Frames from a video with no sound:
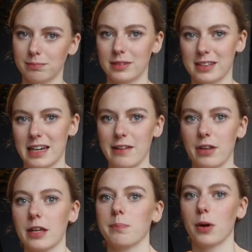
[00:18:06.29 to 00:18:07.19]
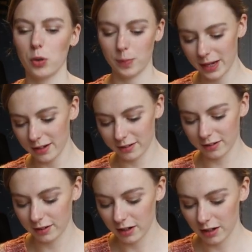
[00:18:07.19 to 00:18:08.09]
sleevey bow
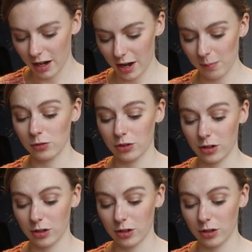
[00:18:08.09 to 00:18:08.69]
bits um,